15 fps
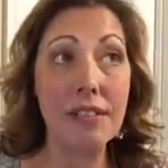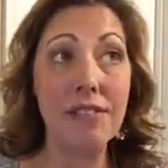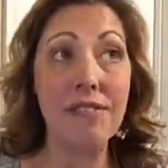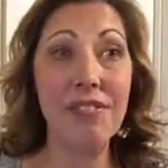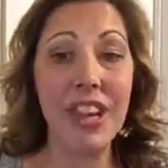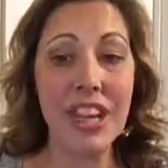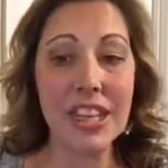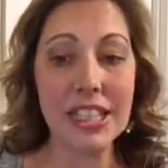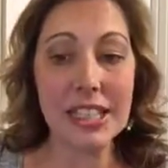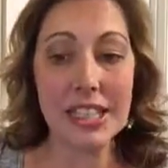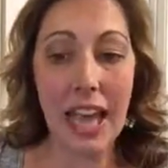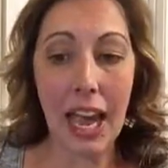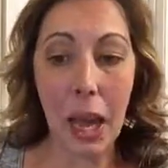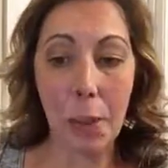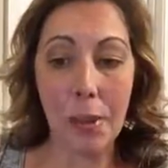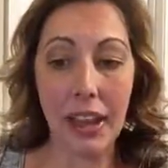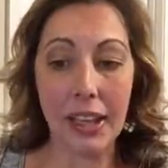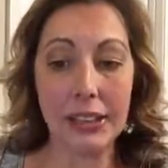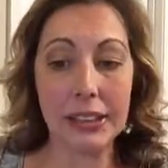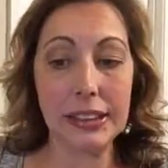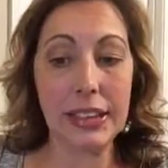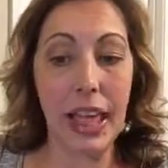fitness
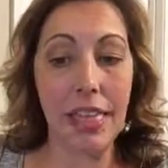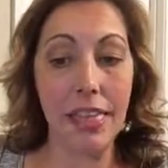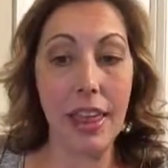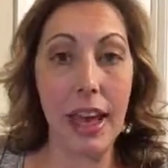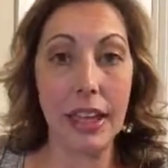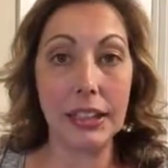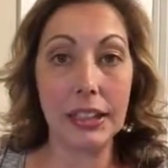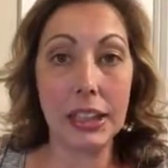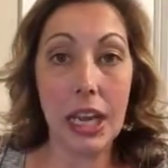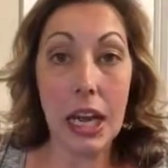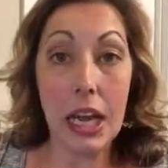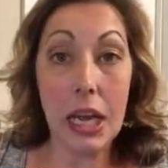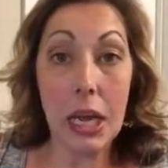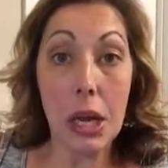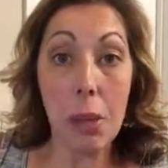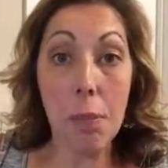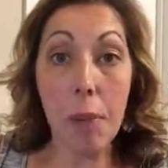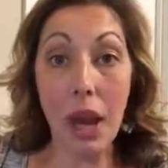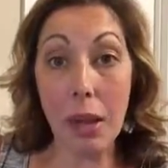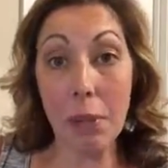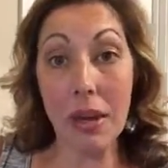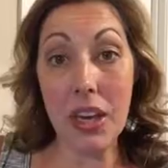habits that
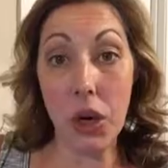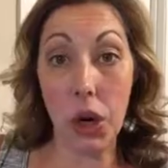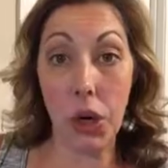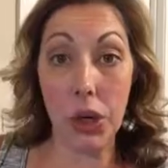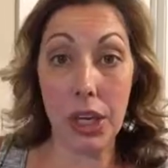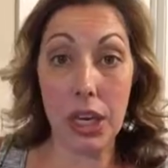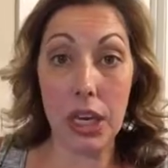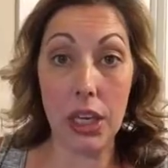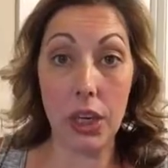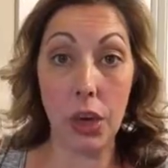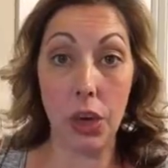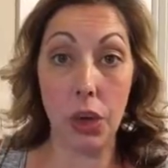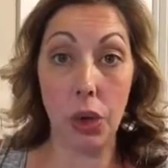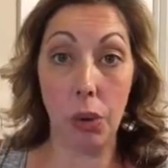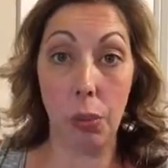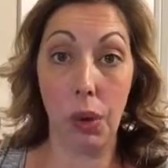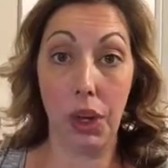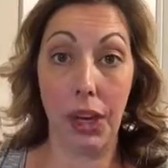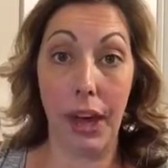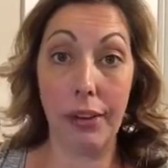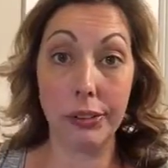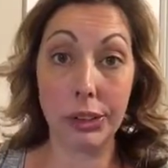might be hurting your
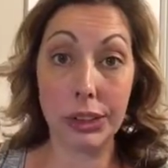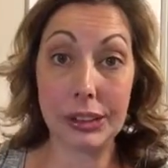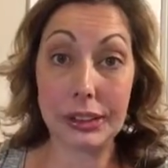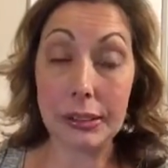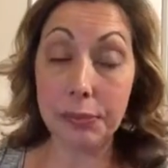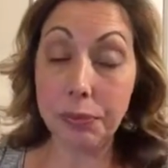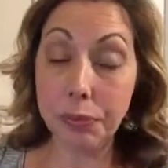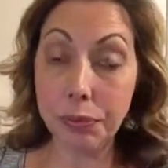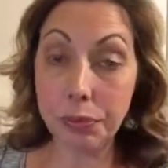workouts.